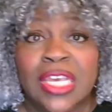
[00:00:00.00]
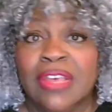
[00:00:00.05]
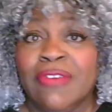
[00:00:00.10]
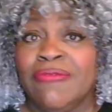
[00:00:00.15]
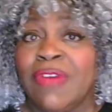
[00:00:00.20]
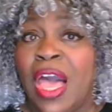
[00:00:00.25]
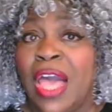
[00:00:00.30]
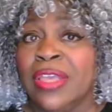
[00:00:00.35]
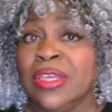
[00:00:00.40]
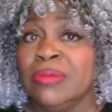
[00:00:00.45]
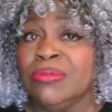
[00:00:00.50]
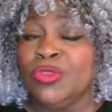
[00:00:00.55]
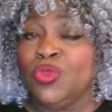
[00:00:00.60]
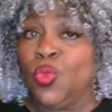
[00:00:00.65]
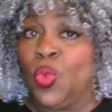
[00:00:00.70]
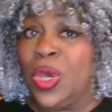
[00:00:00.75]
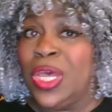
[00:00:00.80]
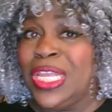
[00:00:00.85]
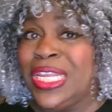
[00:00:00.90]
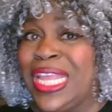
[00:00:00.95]
Volumes
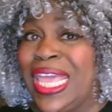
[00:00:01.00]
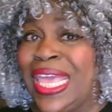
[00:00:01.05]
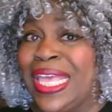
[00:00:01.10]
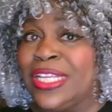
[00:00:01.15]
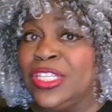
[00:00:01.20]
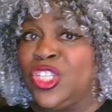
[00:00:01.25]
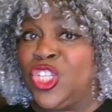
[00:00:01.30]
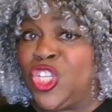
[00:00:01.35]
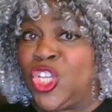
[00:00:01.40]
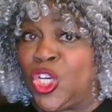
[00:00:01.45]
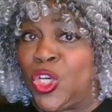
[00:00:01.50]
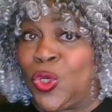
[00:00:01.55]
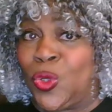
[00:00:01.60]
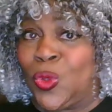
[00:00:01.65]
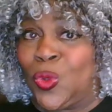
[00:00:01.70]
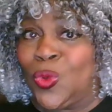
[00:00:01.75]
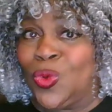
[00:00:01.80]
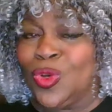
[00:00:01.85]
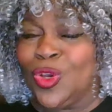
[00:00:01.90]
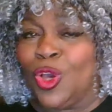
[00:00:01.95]
1 and
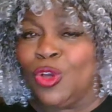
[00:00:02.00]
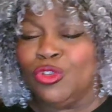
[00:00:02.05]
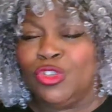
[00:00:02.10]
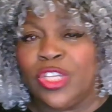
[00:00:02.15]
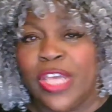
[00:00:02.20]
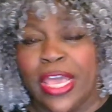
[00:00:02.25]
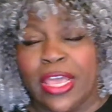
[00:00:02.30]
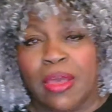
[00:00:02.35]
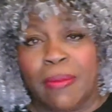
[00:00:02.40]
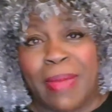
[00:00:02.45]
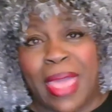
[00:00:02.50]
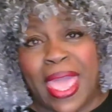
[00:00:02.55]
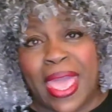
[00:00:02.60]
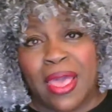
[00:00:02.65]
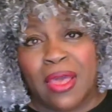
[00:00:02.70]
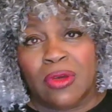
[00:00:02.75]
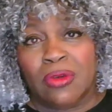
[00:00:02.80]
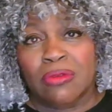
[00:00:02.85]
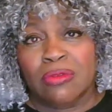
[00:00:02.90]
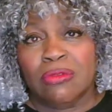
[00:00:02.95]
2, go check them
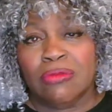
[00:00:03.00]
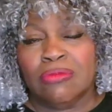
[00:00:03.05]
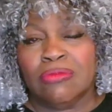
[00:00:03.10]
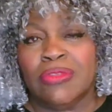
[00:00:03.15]
out.